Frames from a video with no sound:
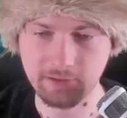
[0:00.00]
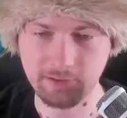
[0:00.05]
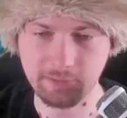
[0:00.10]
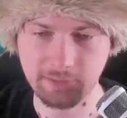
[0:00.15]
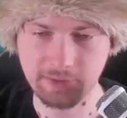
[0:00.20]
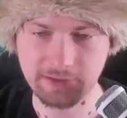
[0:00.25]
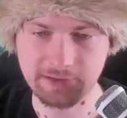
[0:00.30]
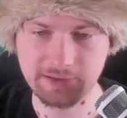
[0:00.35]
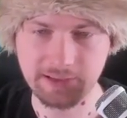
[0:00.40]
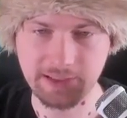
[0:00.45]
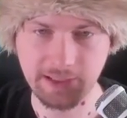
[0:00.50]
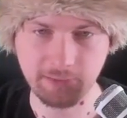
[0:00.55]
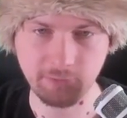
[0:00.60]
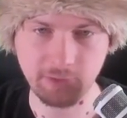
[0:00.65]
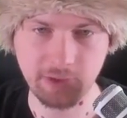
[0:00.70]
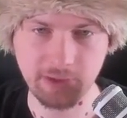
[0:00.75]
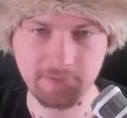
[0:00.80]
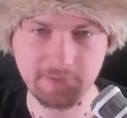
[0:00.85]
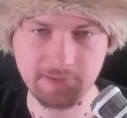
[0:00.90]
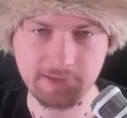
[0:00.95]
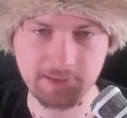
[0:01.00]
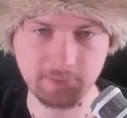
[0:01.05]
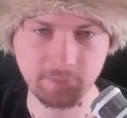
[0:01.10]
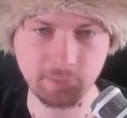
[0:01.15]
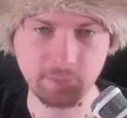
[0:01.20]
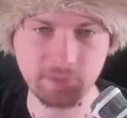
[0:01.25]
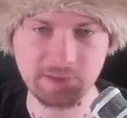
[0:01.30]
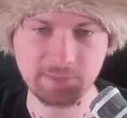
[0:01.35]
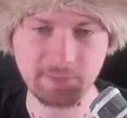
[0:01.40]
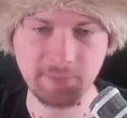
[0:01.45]
but yeah, we have some
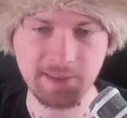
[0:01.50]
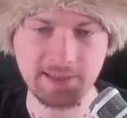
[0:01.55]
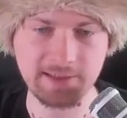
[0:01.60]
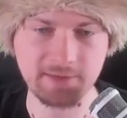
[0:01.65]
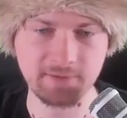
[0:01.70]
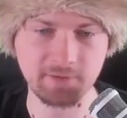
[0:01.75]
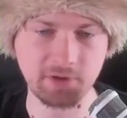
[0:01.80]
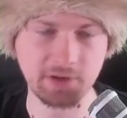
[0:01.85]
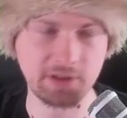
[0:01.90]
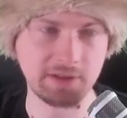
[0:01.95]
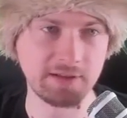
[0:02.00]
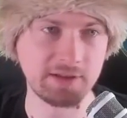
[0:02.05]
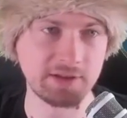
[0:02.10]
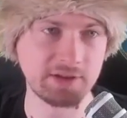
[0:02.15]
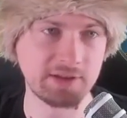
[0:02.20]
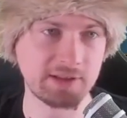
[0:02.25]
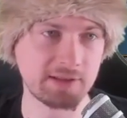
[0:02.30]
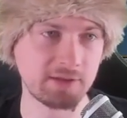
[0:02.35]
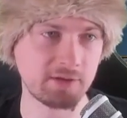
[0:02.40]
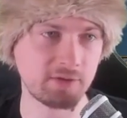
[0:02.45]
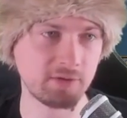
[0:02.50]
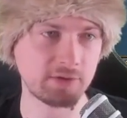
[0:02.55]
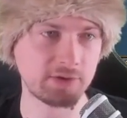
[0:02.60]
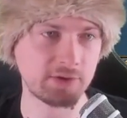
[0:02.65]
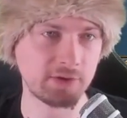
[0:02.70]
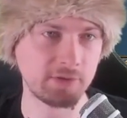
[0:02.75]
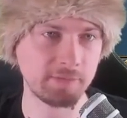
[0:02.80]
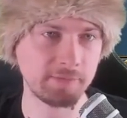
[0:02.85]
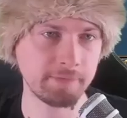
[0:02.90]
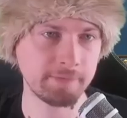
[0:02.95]
space over here. Let's just go
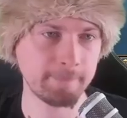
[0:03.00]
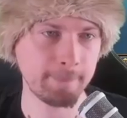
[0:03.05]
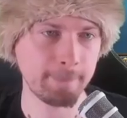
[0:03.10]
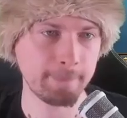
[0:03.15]
south.